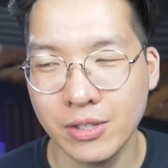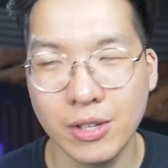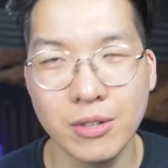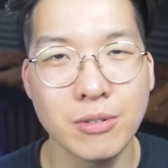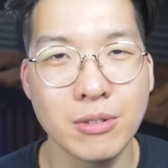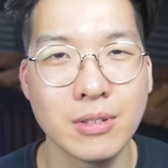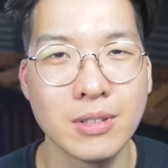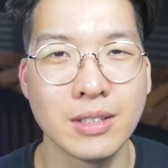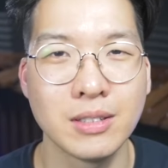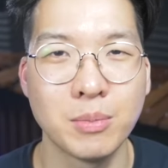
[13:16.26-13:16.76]

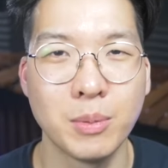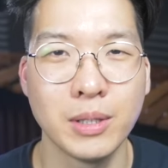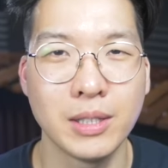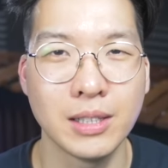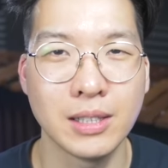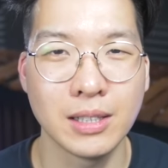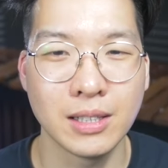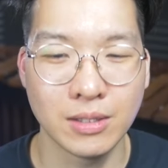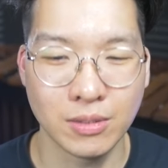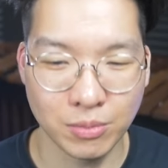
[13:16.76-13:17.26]
generally
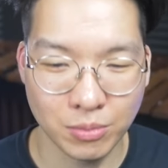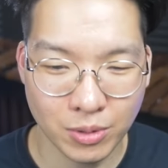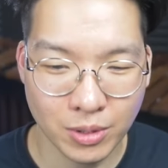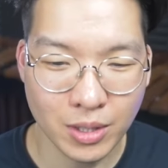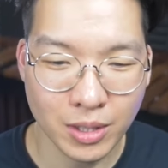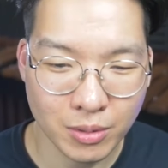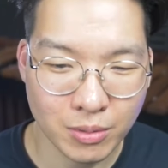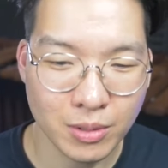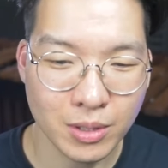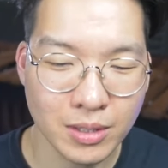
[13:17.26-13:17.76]
speaking, it's
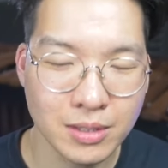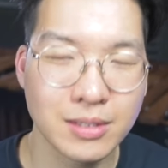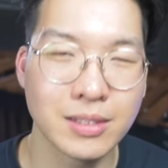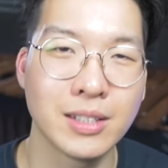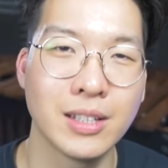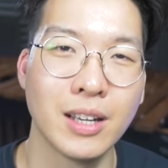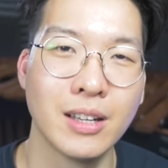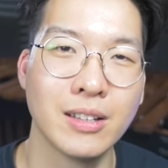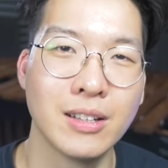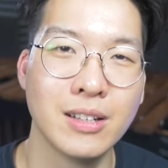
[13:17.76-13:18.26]
really, really
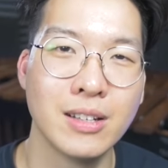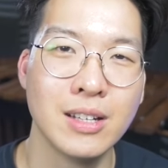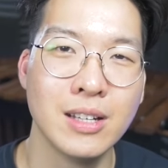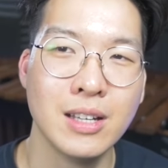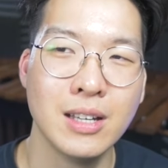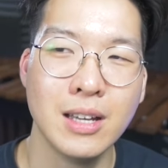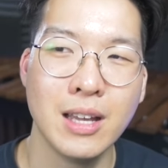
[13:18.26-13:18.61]
together